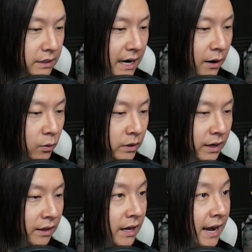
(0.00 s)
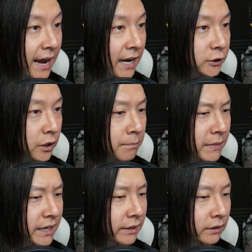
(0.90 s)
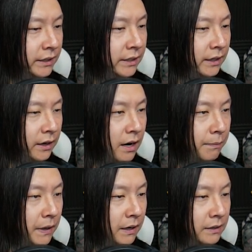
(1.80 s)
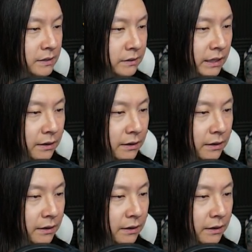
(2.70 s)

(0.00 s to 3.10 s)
down the hatch, immediately into the cup, honestly.